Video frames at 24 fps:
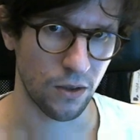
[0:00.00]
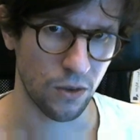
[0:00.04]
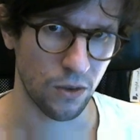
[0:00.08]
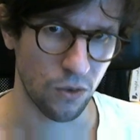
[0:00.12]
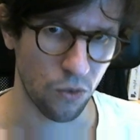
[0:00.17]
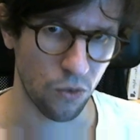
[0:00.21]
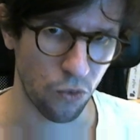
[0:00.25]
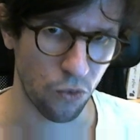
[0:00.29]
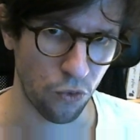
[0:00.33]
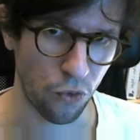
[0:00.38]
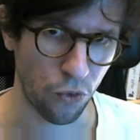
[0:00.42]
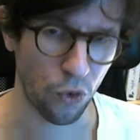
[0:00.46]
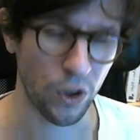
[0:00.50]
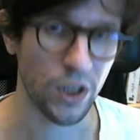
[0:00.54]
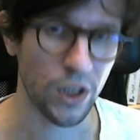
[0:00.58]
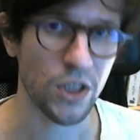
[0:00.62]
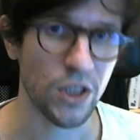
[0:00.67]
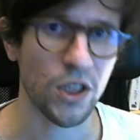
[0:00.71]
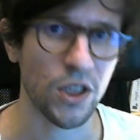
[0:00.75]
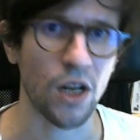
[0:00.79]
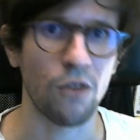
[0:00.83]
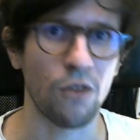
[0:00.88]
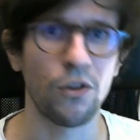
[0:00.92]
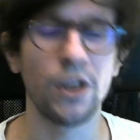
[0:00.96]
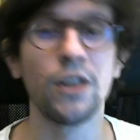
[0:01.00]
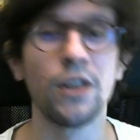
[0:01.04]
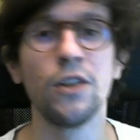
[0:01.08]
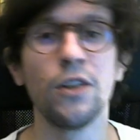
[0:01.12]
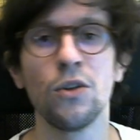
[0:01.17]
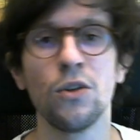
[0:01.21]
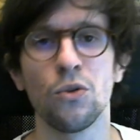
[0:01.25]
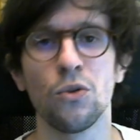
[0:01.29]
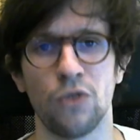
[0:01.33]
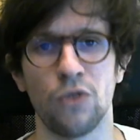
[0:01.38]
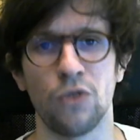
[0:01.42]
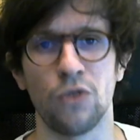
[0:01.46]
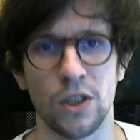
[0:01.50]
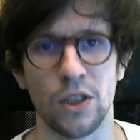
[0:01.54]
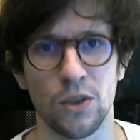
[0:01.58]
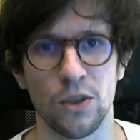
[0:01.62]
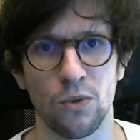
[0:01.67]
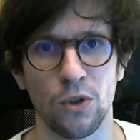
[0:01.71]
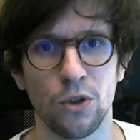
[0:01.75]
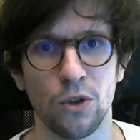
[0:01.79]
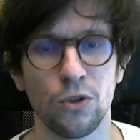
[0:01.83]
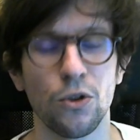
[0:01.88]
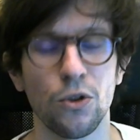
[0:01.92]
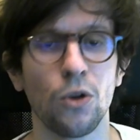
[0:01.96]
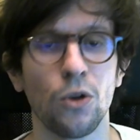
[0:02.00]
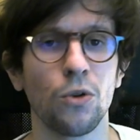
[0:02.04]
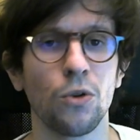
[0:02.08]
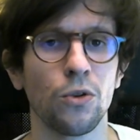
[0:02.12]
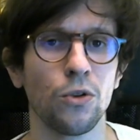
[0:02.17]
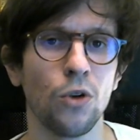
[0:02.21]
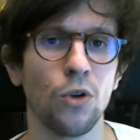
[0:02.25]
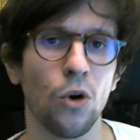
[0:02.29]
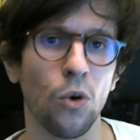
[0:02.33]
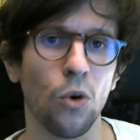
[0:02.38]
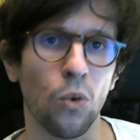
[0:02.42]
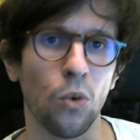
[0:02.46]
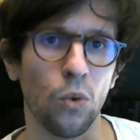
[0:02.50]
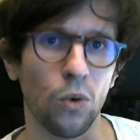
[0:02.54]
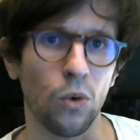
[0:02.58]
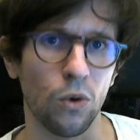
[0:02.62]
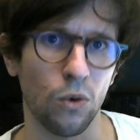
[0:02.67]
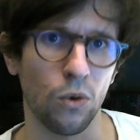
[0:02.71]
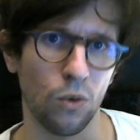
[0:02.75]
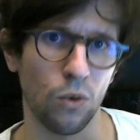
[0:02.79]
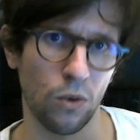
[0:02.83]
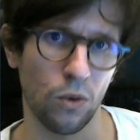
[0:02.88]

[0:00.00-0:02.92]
for discovering new things, when you don't know